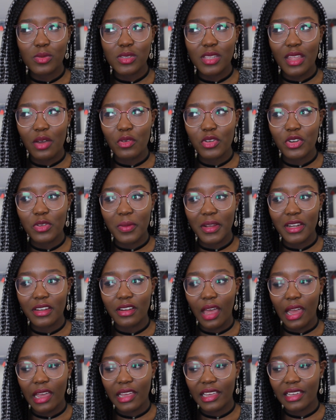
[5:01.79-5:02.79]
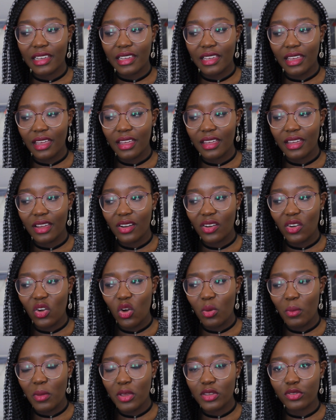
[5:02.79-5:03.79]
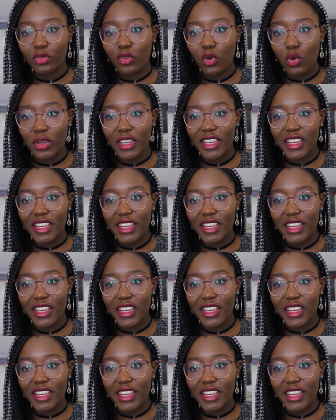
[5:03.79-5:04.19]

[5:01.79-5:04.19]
so that would have been like almost 4